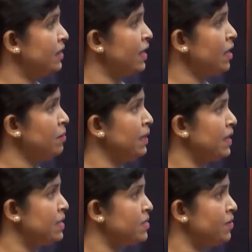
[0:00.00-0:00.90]
three
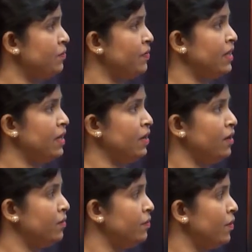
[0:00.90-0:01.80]
methods of
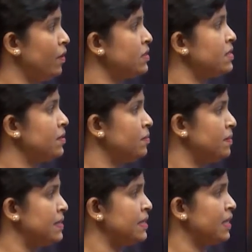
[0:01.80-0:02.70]
weathering of rocks:
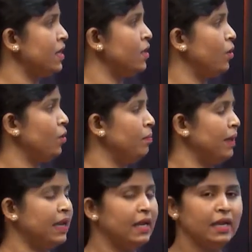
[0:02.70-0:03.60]
physical or
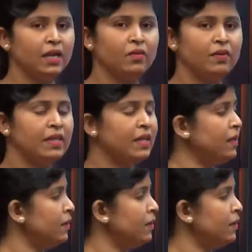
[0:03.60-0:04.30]
mechanical weathering,